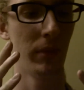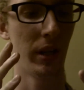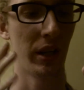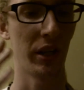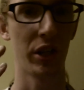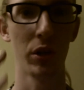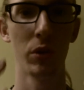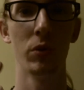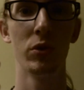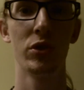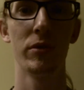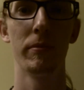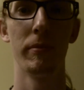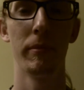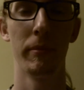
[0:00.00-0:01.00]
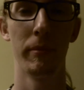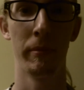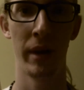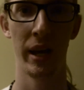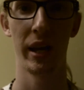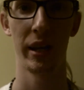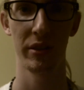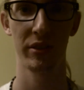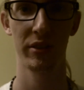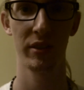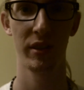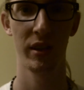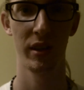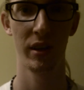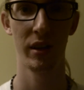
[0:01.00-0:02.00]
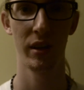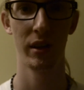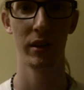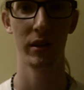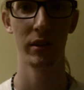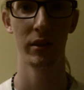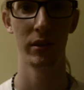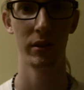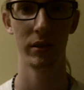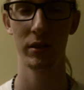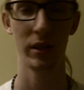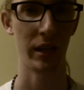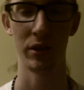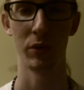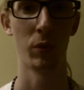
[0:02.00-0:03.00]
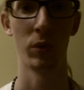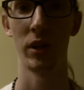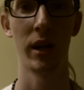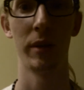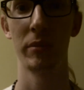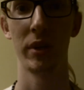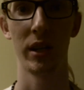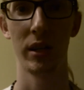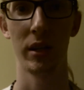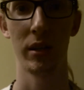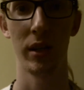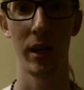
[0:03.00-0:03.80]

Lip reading: huge mass, and it will not be